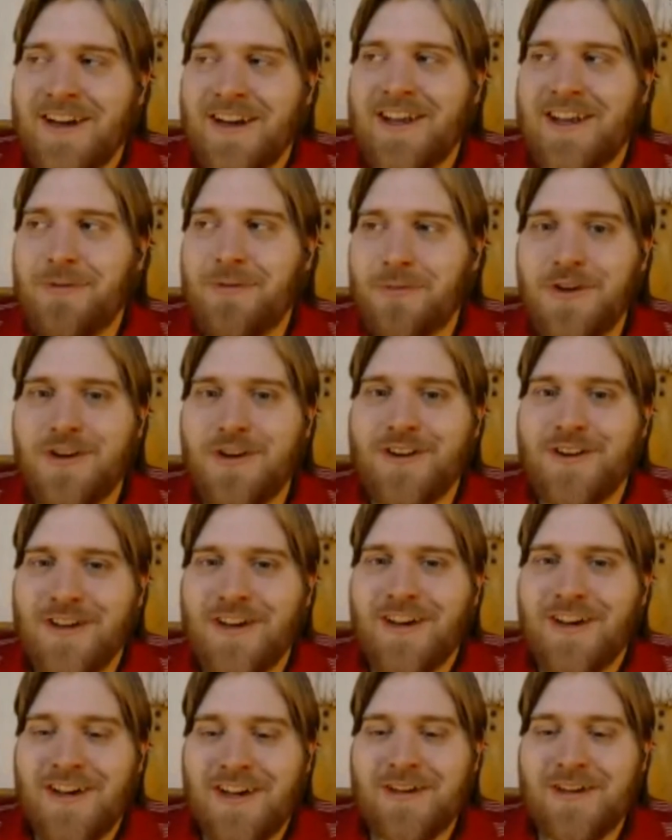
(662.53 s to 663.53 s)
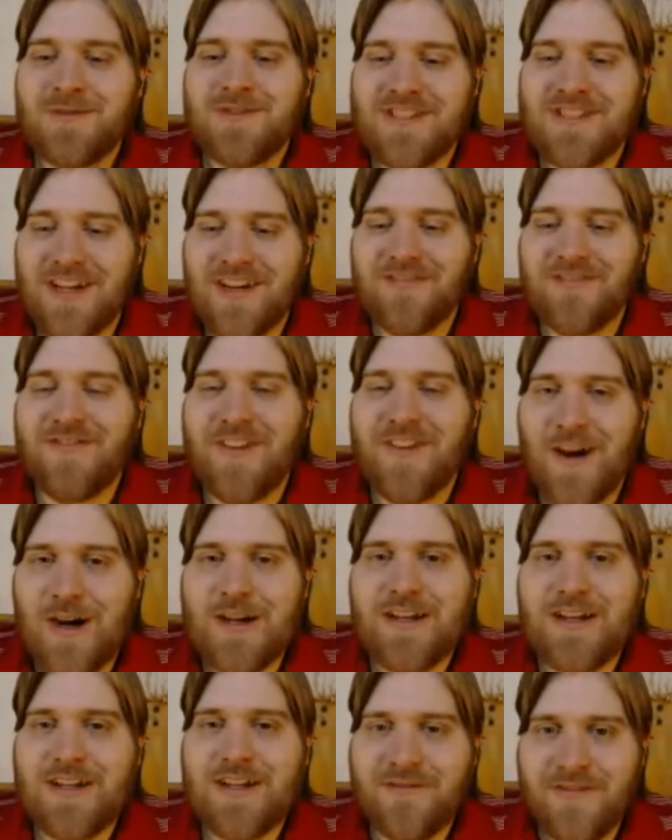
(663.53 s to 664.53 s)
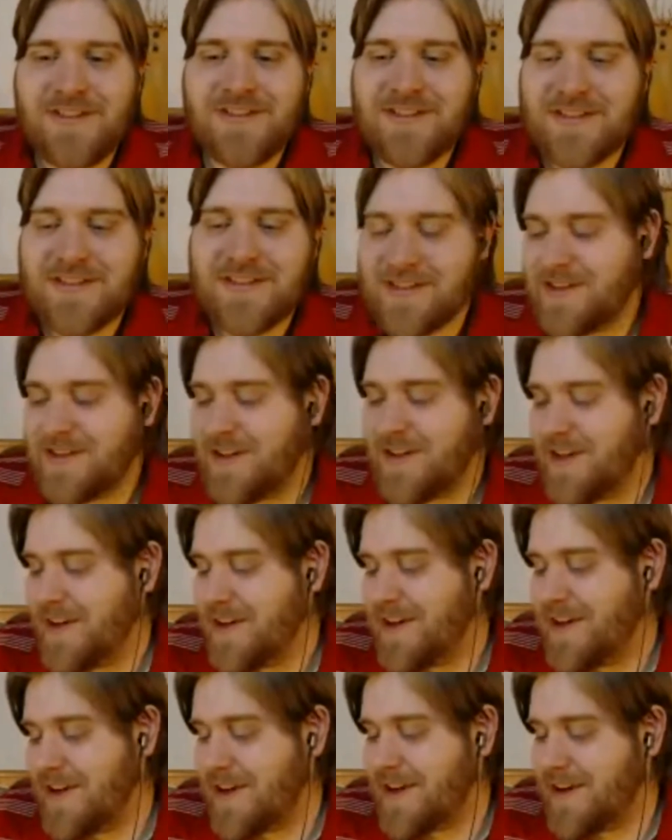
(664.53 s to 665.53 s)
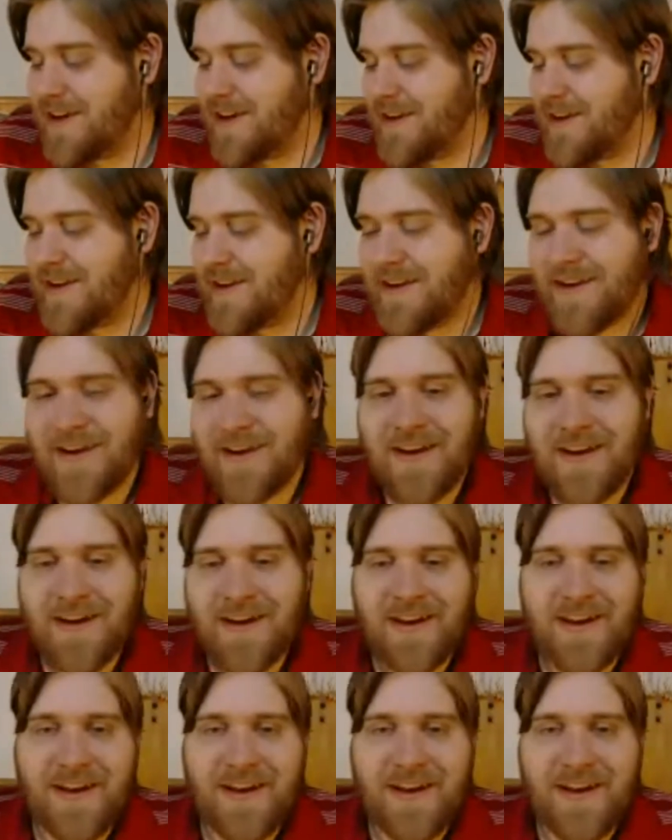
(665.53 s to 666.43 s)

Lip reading: He would. He would say it very convincingly. Yeah.